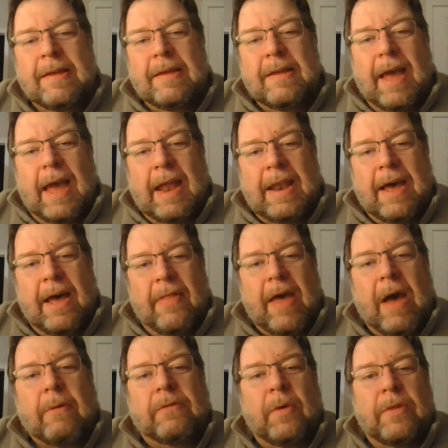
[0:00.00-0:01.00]
And
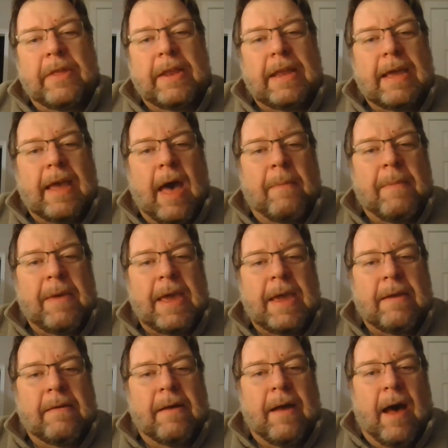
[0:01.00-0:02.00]
that was one that he got
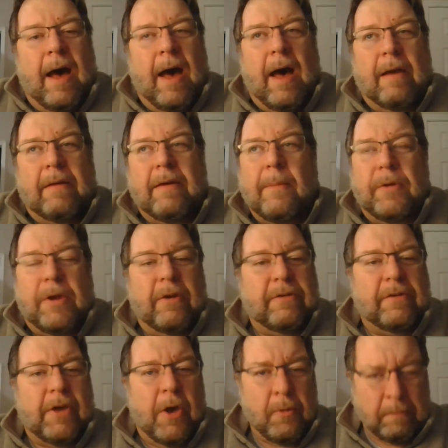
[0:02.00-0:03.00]
me a couple
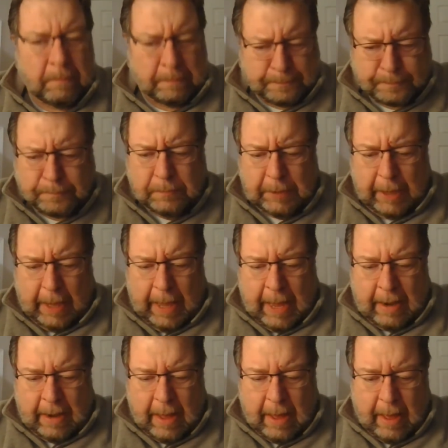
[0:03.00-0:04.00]
years ago.
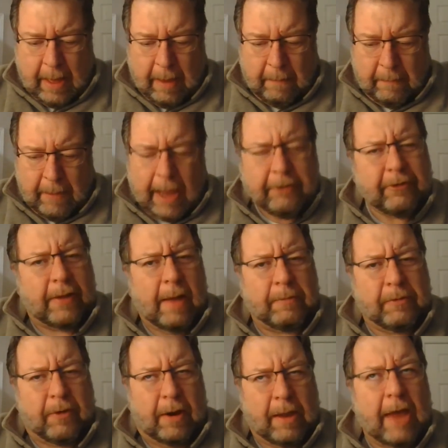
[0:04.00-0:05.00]
And actually, I'm
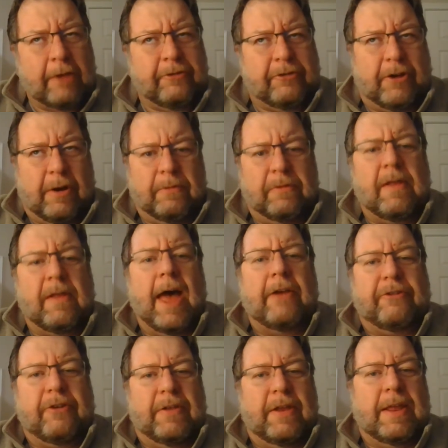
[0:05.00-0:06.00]
sorry, last year. It was
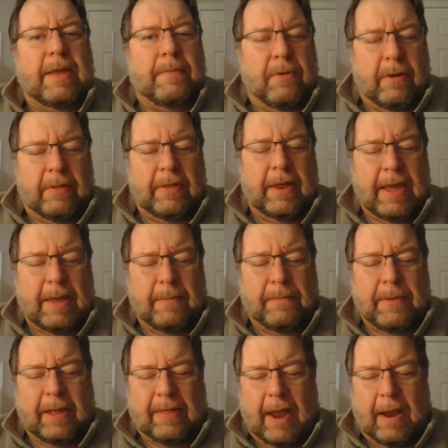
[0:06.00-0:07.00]
last year that he
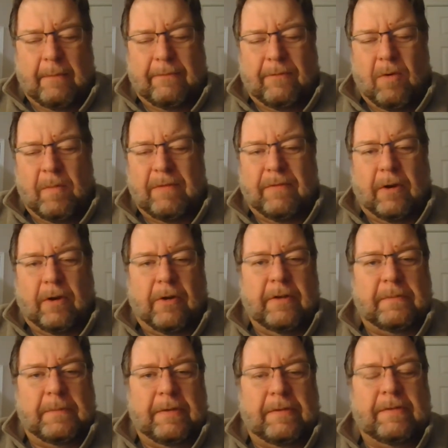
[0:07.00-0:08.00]
picked that up for me for
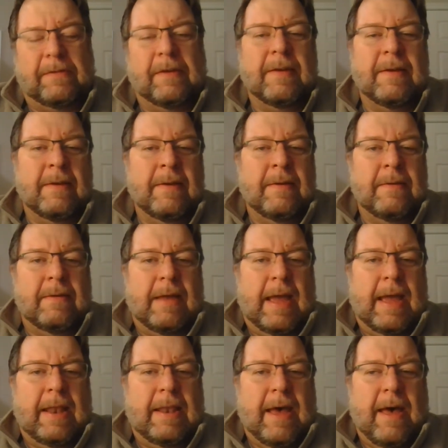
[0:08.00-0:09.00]
Christmas.
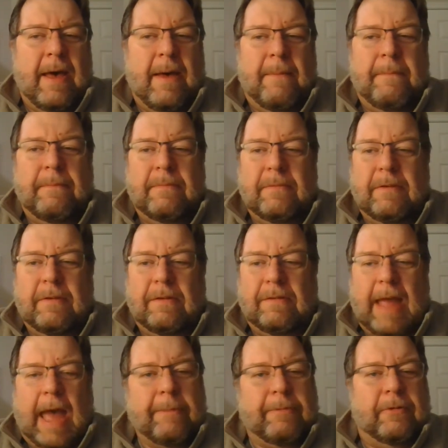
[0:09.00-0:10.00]
And
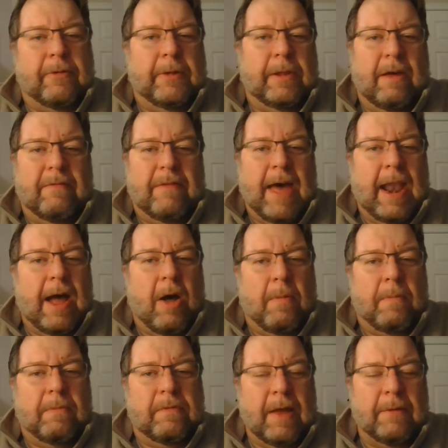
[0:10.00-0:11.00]
just absolutely love that
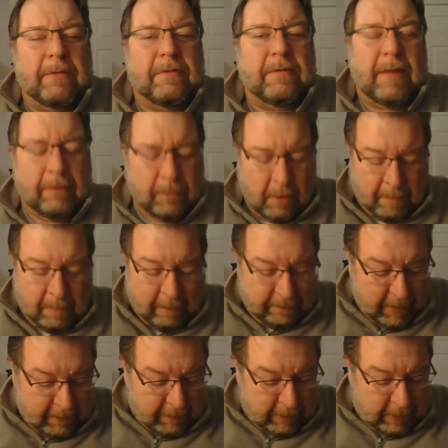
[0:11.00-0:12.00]
album. So that's one of my
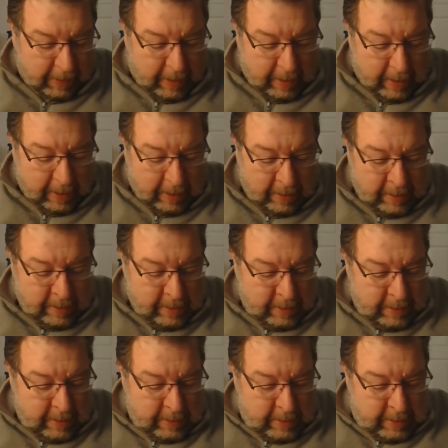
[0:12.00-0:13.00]
favorite
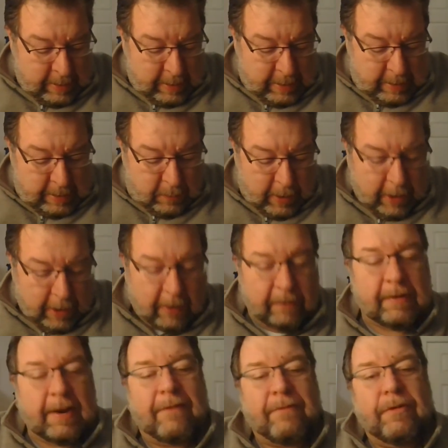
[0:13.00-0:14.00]

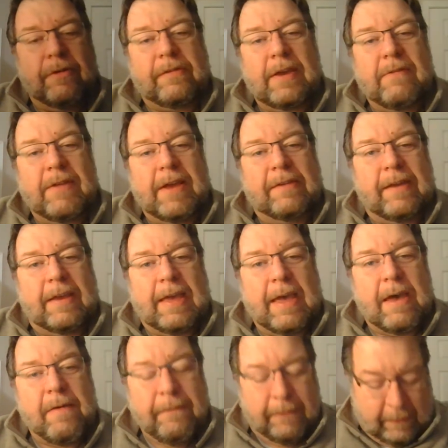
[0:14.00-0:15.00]
records that I've received as a
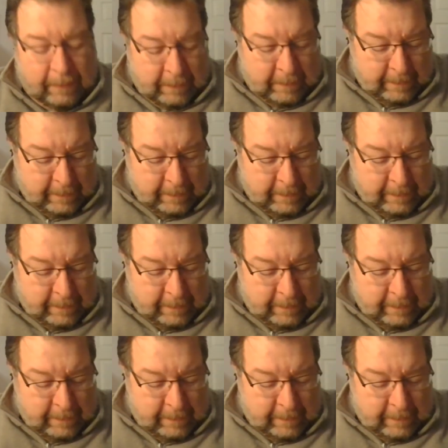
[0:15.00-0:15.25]
gift.